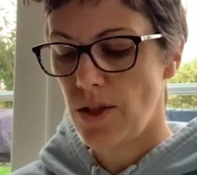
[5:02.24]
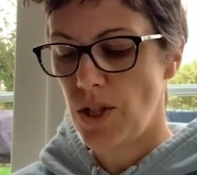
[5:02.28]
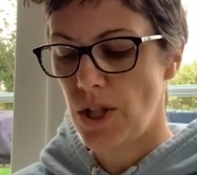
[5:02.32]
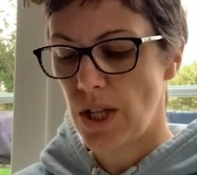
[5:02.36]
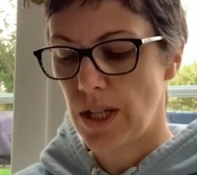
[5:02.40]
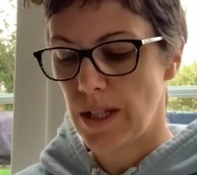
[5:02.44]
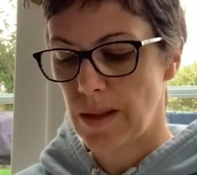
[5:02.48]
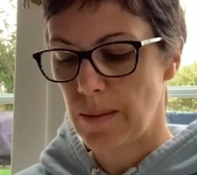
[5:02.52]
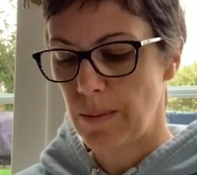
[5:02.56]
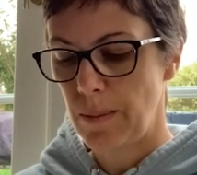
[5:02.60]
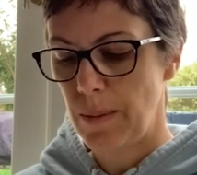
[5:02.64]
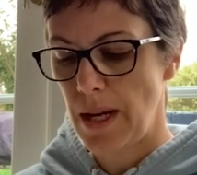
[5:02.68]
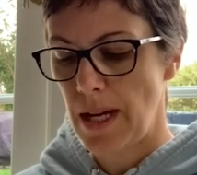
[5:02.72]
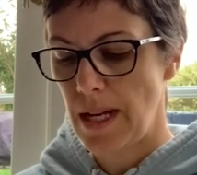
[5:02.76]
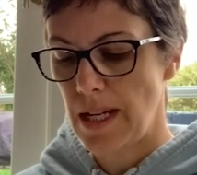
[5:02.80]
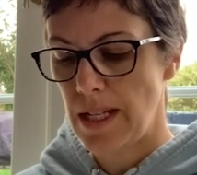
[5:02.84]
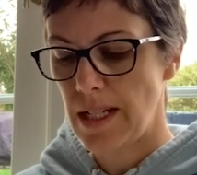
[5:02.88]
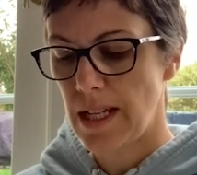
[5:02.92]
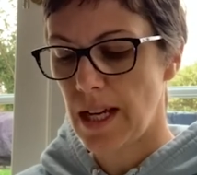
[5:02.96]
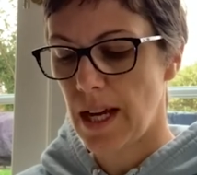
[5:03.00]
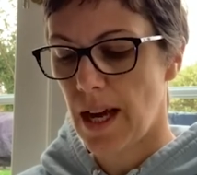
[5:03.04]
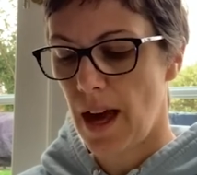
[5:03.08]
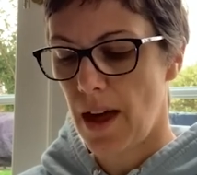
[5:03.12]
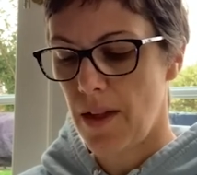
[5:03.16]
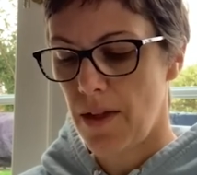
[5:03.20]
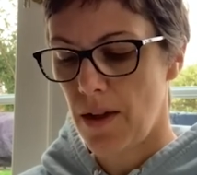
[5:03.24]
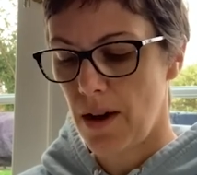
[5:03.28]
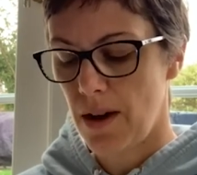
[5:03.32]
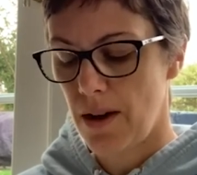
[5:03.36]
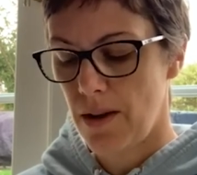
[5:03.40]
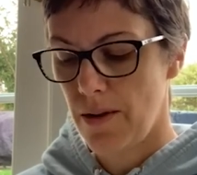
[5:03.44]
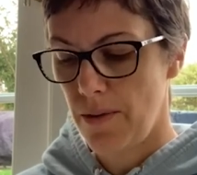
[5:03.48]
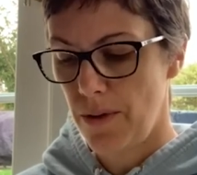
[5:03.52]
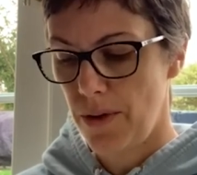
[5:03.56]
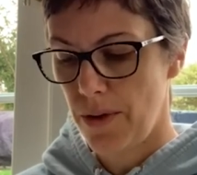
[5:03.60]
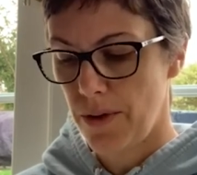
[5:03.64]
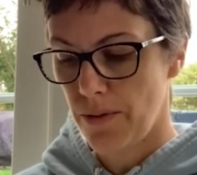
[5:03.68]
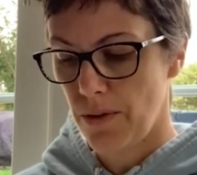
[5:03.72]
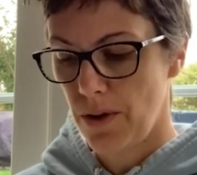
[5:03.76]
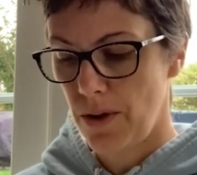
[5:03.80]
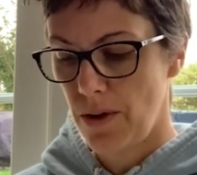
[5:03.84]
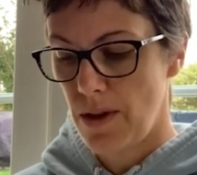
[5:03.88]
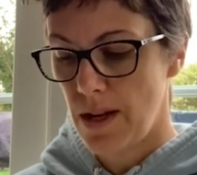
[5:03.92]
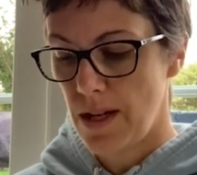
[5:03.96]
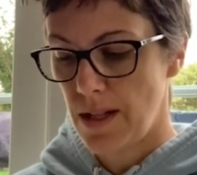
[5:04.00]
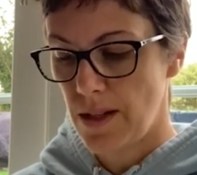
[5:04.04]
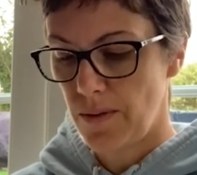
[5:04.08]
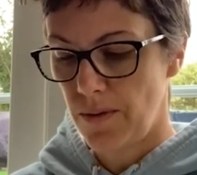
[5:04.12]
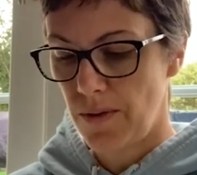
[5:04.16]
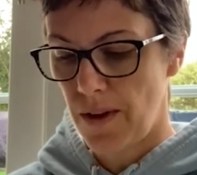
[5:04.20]
just be together through
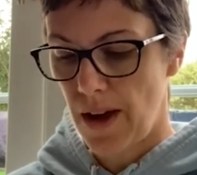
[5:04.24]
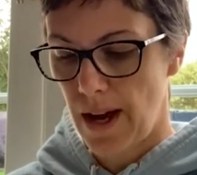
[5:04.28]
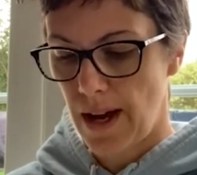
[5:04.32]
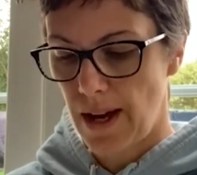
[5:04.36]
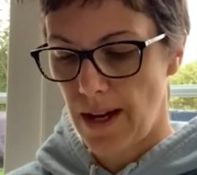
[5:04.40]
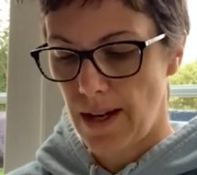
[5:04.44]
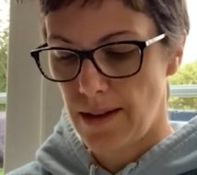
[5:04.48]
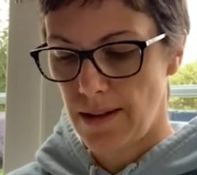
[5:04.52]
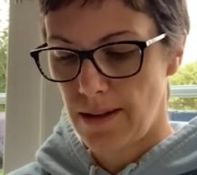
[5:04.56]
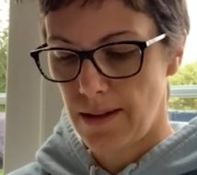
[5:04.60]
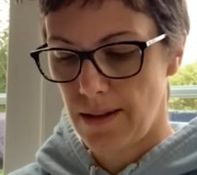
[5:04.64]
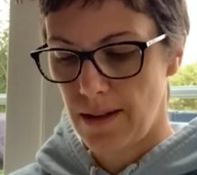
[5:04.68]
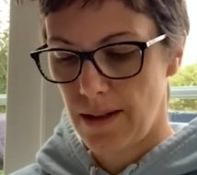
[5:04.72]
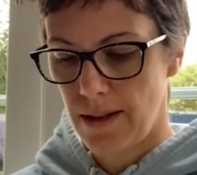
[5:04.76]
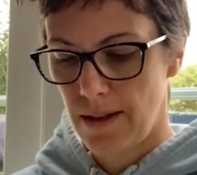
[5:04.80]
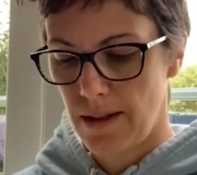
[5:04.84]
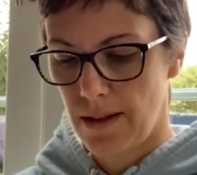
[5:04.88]
this phase.